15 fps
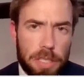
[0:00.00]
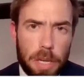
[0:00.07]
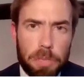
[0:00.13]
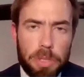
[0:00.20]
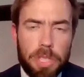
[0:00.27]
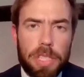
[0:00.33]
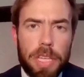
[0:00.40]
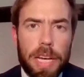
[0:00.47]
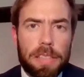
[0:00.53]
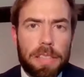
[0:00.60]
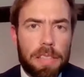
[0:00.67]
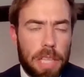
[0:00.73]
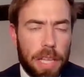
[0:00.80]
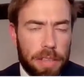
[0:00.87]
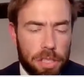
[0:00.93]
consumption
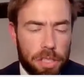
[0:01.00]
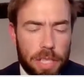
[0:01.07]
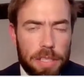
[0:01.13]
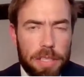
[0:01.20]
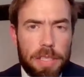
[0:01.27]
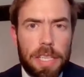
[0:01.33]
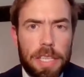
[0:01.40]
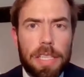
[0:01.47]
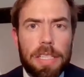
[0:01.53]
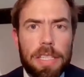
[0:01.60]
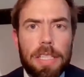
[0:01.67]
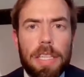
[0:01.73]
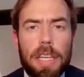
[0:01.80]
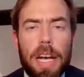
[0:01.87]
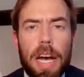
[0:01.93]
taxes like the
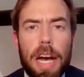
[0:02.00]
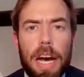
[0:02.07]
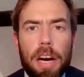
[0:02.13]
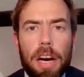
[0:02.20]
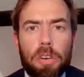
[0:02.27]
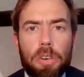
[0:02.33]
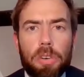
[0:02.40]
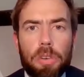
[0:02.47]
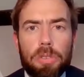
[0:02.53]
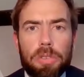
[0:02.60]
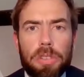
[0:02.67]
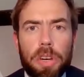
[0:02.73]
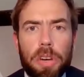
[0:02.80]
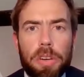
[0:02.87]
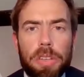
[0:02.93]
GST, or
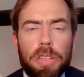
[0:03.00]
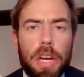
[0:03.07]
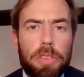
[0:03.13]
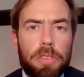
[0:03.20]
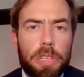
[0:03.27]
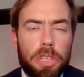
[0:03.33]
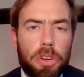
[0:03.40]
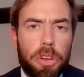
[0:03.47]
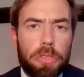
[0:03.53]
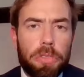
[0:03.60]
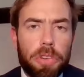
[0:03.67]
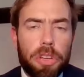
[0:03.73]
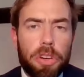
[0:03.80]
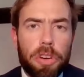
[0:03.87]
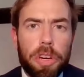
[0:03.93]
also a
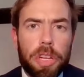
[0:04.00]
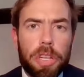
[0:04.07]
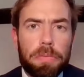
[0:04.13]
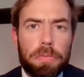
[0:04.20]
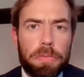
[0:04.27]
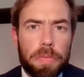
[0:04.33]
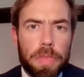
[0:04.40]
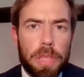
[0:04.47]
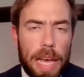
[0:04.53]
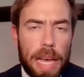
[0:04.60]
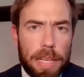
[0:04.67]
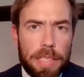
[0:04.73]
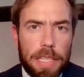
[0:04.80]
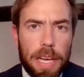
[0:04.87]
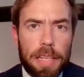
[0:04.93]
recurring
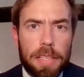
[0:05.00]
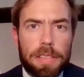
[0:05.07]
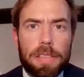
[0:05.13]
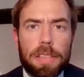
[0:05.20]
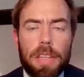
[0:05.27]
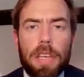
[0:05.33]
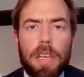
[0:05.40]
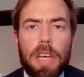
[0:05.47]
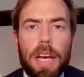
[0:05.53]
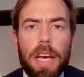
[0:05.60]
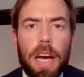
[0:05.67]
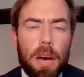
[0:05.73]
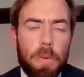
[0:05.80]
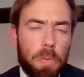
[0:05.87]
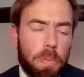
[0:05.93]
land tax.
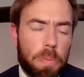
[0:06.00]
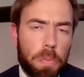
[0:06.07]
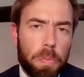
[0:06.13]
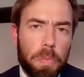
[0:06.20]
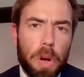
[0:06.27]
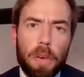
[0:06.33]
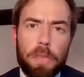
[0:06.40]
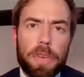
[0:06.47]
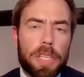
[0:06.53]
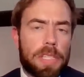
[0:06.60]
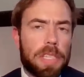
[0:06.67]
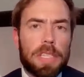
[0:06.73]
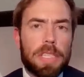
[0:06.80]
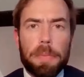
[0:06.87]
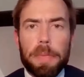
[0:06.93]

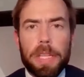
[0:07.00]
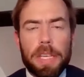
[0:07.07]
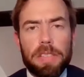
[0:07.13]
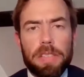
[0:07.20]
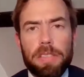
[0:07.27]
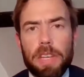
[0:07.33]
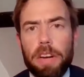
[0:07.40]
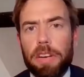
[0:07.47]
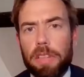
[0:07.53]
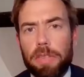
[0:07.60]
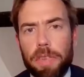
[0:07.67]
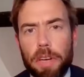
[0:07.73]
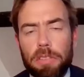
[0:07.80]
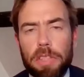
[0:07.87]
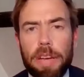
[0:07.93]
Obviously, some of these are
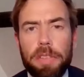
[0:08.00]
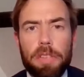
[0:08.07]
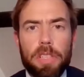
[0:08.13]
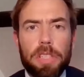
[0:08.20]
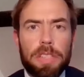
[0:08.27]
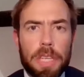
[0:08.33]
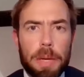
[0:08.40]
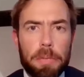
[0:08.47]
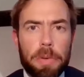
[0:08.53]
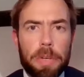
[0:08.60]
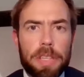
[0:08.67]
at the federal level and